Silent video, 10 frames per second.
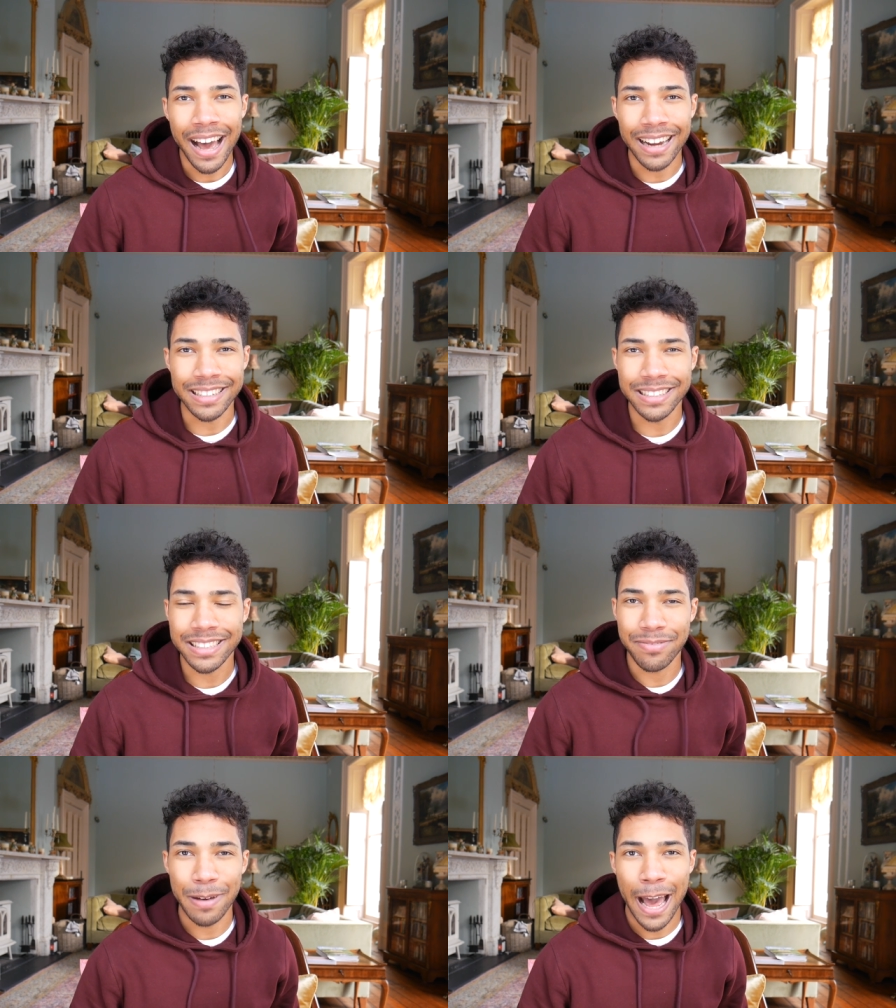I need
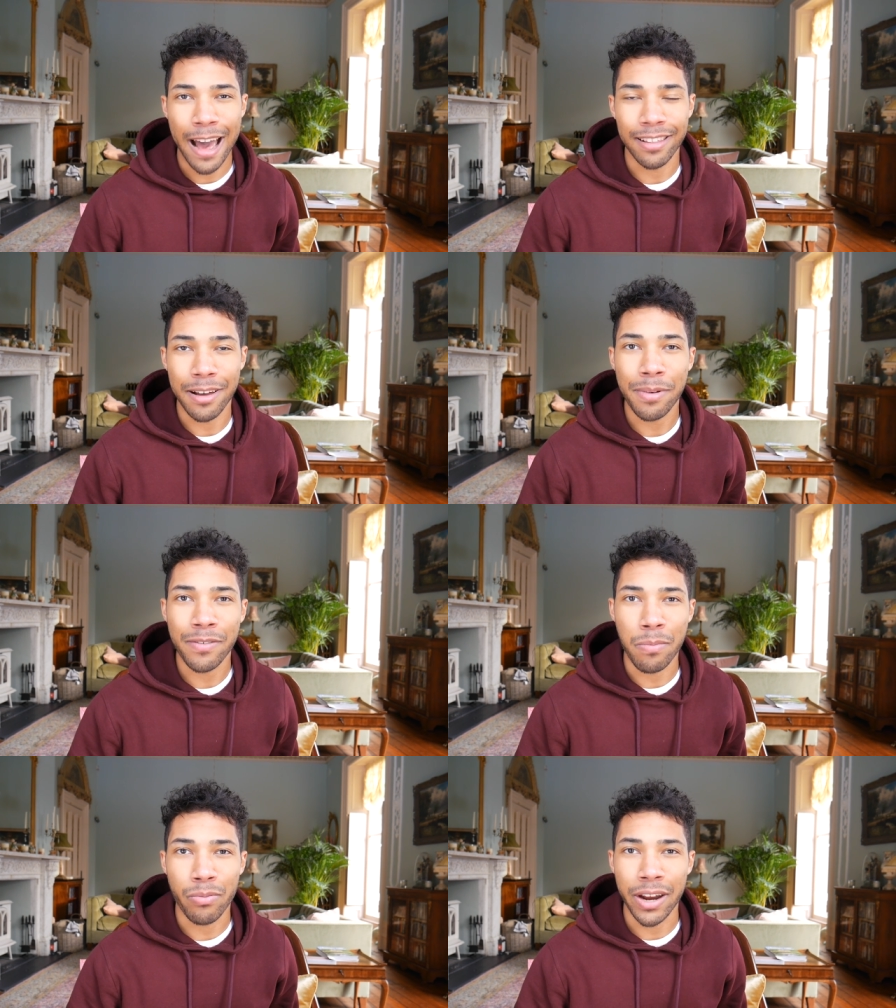to give my hair a little bit
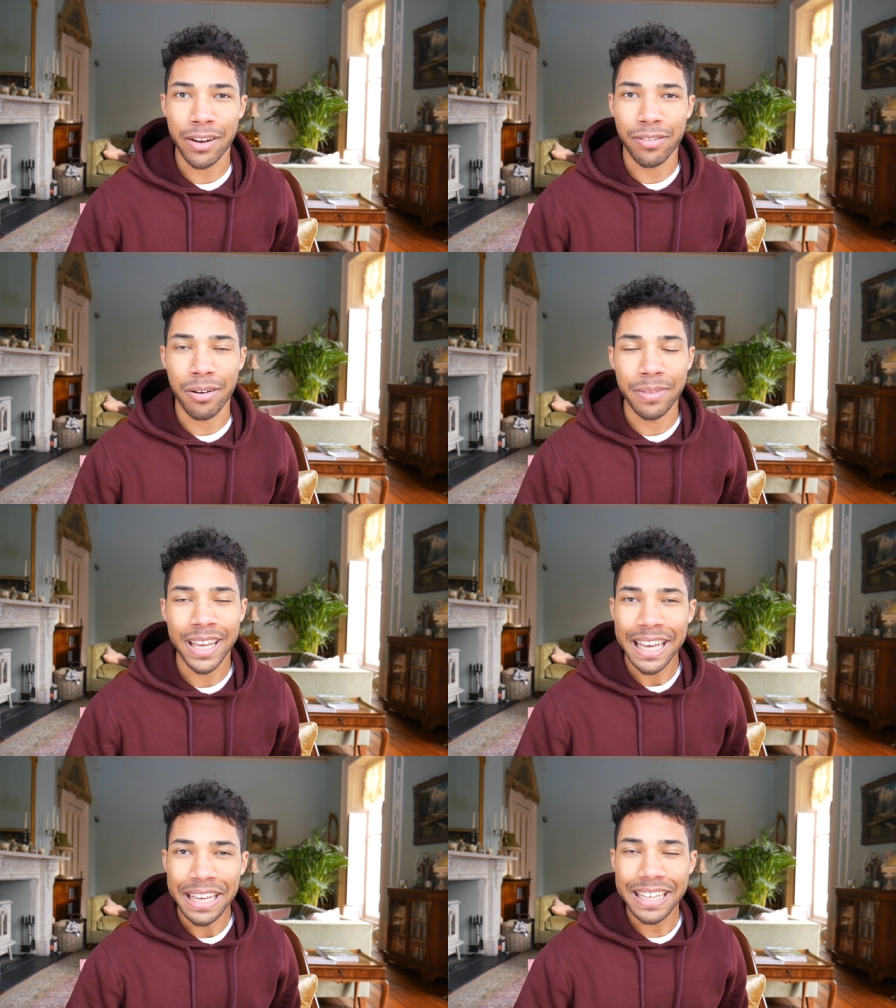of a break from
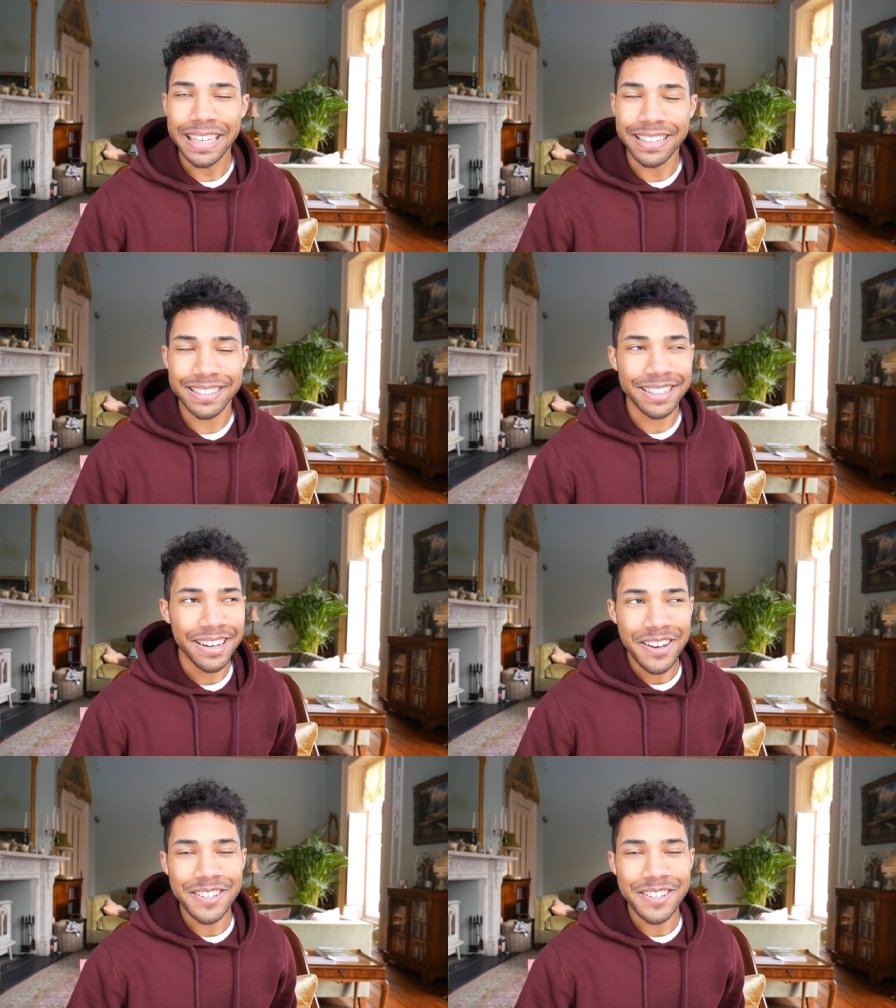heat.